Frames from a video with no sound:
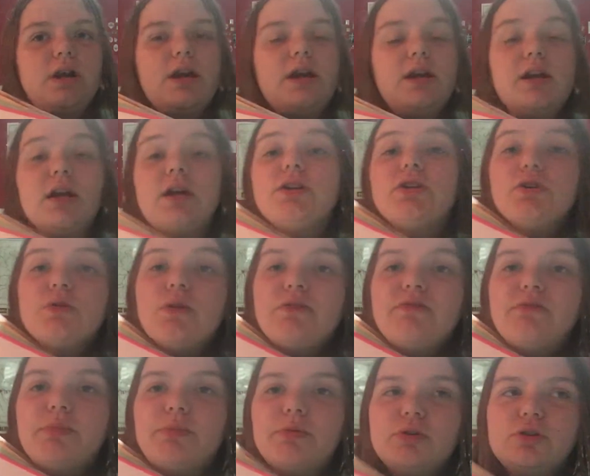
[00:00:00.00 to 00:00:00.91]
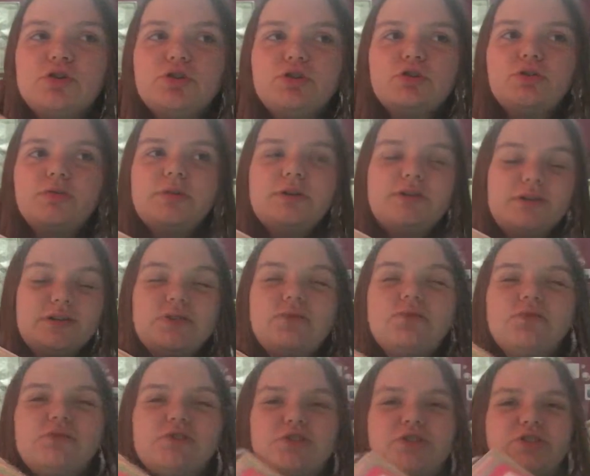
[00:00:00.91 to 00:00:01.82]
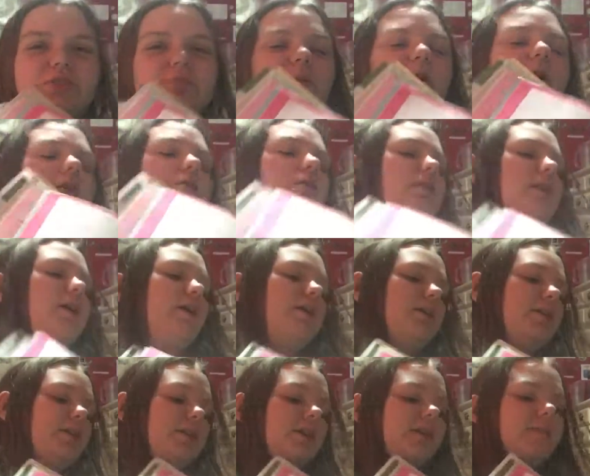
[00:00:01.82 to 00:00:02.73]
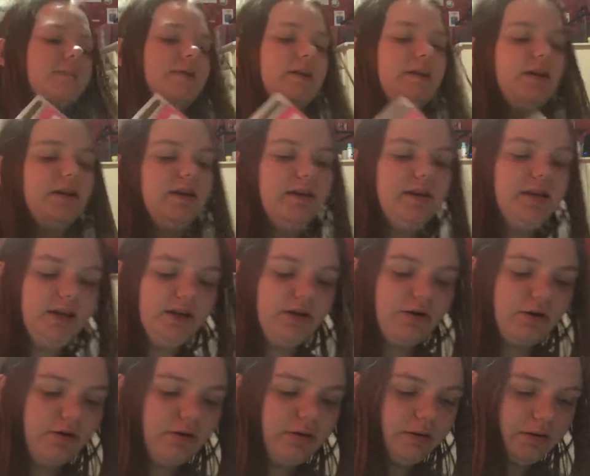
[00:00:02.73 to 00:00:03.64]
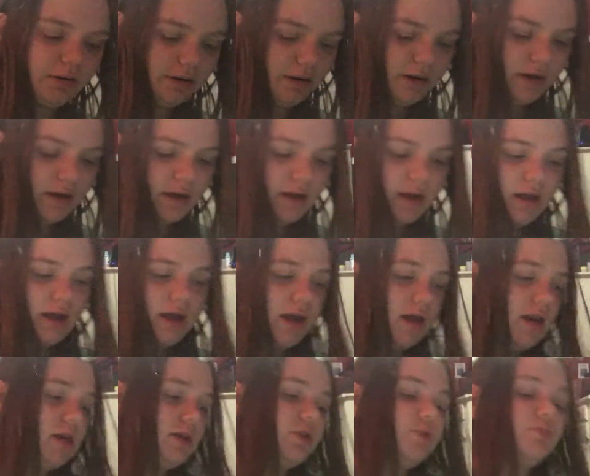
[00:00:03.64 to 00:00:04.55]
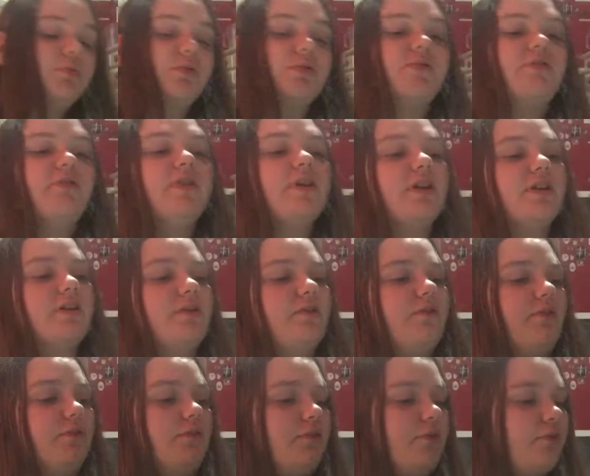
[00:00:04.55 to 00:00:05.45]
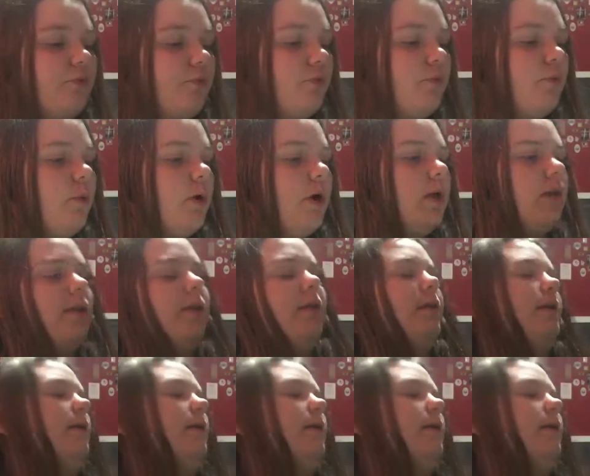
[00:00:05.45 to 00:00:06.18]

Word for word: And I do have a bullet journal, but this one's just small and I can keep it in here. And it's perfect for school.